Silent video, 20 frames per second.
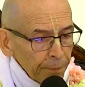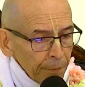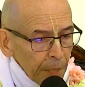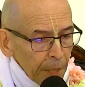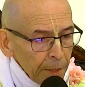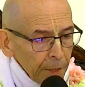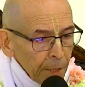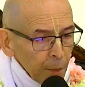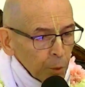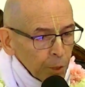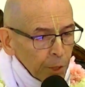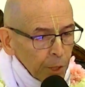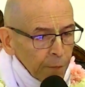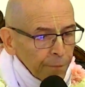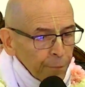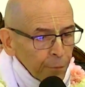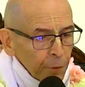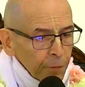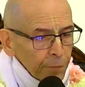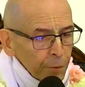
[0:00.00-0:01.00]
And then we get
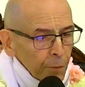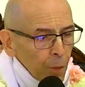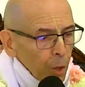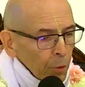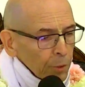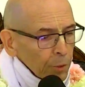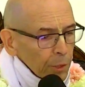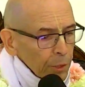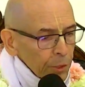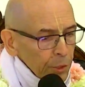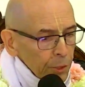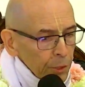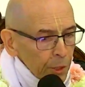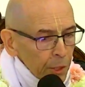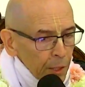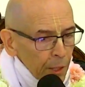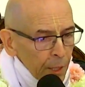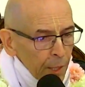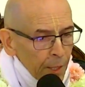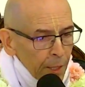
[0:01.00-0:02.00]
free from all
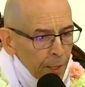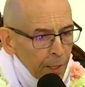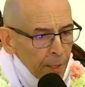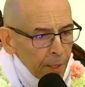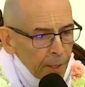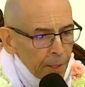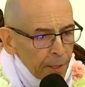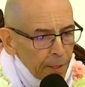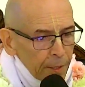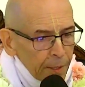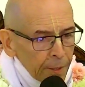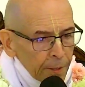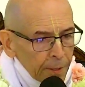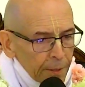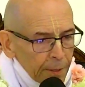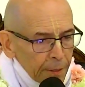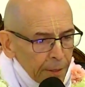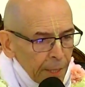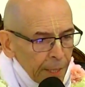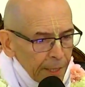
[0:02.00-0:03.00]
these
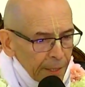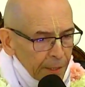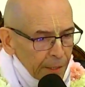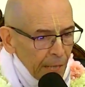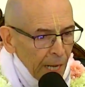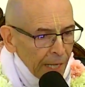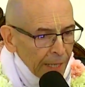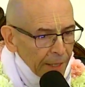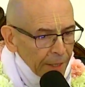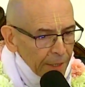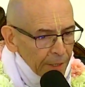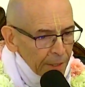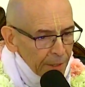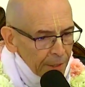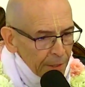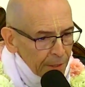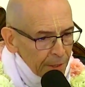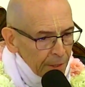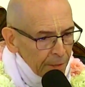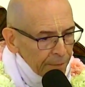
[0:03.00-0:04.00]

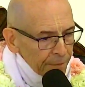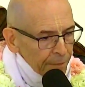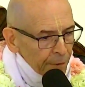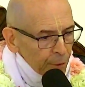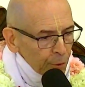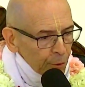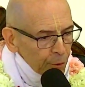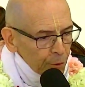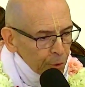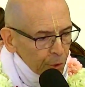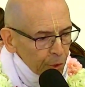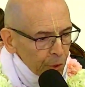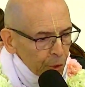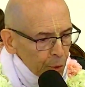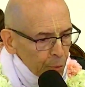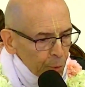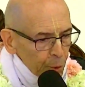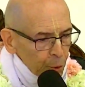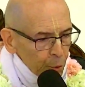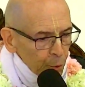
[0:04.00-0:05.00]
anxieties and fears in
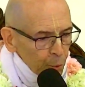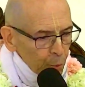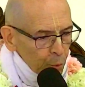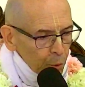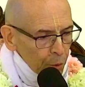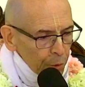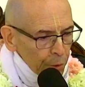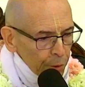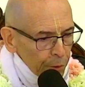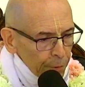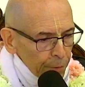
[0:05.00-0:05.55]
this material world.